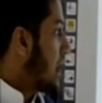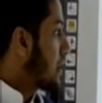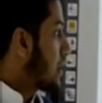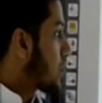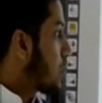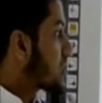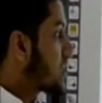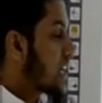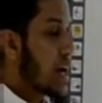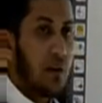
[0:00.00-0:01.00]
And in
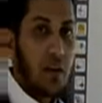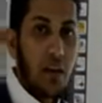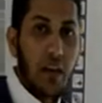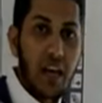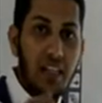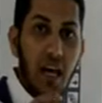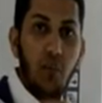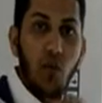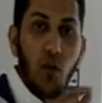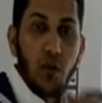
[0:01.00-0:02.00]
coaxial cable, the
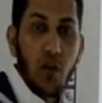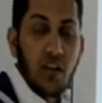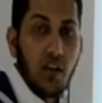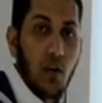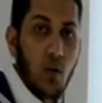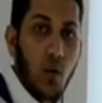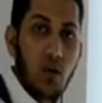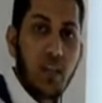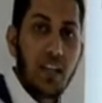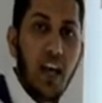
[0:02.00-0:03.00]
example of
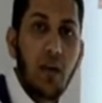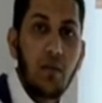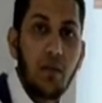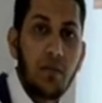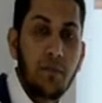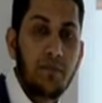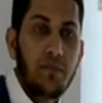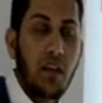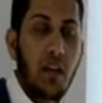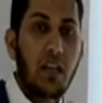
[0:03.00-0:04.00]
coaxial cable
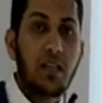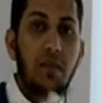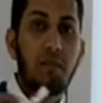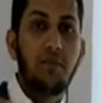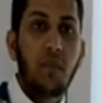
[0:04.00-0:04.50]
is